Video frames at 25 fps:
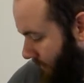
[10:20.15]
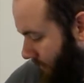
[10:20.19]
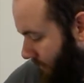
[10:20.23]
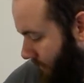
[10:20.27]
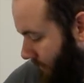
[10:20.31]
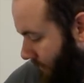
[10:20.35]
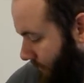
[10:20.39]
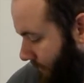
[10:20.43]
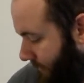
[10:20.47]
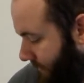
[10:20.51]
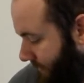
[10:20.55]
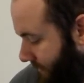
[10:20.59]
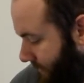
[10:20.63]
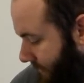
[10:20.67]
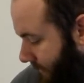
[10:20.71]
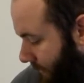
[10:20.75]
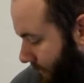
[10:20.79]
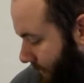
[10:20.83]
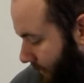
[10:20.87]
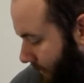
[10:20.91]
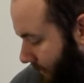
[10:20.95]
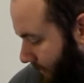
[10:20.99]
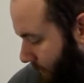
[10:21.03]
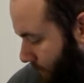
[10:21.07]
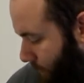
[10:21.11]
Now they did say
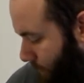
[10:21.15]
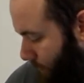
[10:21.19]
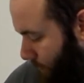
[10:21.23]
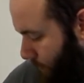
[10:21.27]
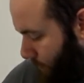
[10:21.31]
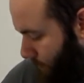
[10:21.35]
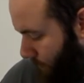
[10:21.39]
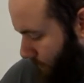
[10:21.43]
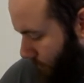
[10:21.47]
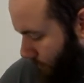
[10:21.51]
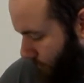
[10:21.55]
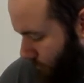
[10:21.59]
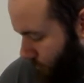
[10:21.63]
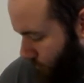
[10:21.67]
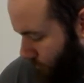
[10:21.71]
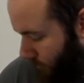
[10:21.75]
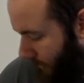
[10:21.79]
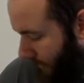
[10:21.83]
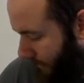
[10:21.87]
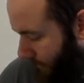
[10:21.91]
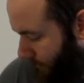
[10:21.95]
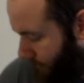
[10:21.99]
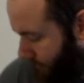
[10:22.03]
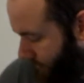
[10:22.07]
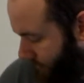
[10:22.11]
they like
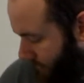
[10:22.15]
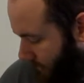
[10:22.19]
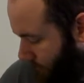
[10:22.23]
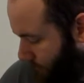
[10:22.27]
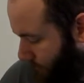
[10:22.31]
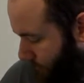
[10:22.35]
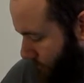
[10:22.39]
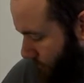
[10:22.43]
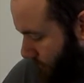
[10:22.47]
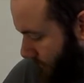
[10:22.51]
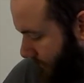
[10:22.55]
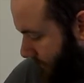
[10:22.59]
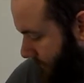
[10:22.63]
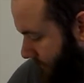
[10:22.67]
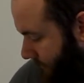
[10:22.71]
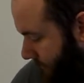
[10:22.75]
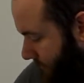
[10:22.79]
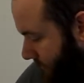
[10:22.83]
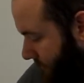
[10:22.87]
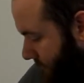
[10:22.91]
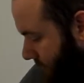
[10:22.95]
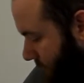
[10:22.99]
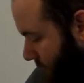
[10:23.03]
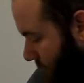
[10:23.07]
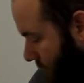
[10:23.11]
drier
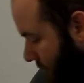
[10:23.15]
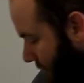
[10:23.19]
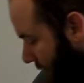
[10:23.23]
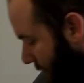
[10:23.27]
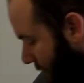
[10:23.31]
substrates, so I